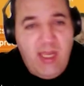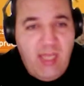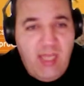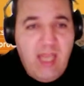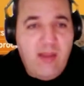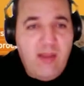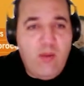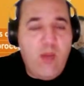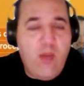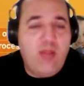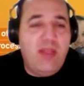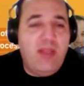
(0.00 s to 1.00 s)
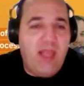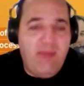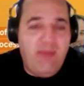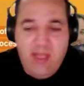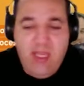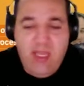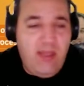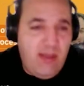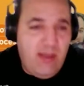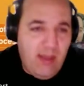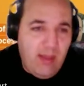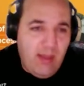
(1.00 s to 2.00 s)
needs, what your service needs.
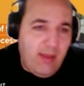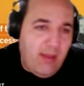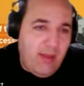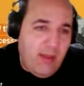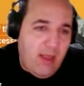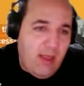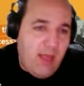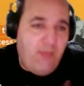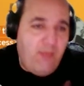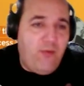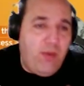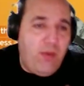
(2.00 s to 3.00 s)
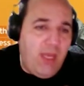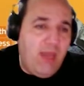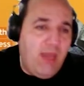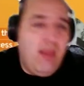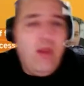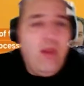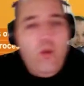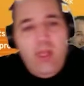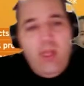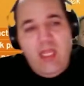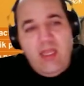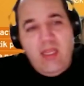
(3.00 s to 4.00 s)
For me, we
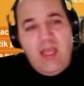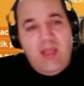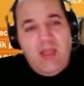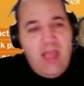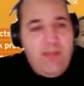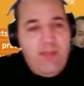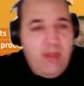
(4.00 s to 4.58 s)
did the step